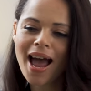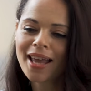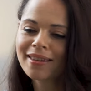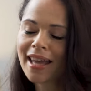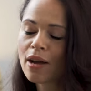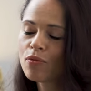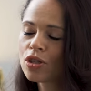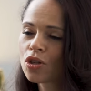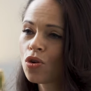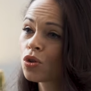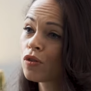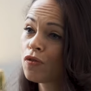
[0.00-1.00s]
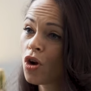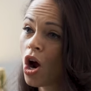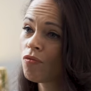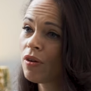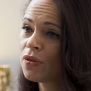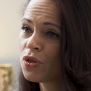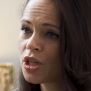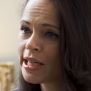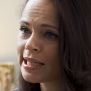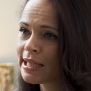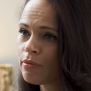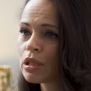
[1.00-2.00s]
and that was called The Forgotten
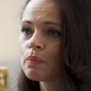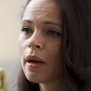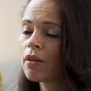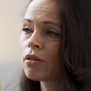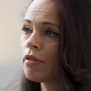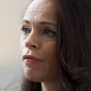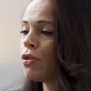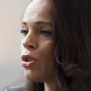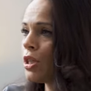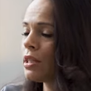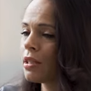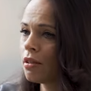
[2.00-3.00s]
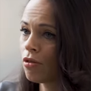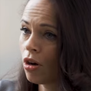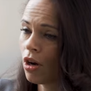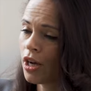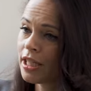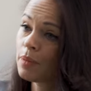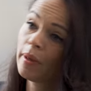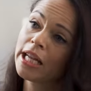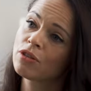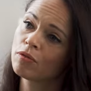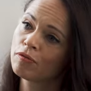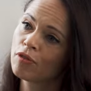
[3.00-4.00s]
Refugees, and it was about the refugees that got displaced from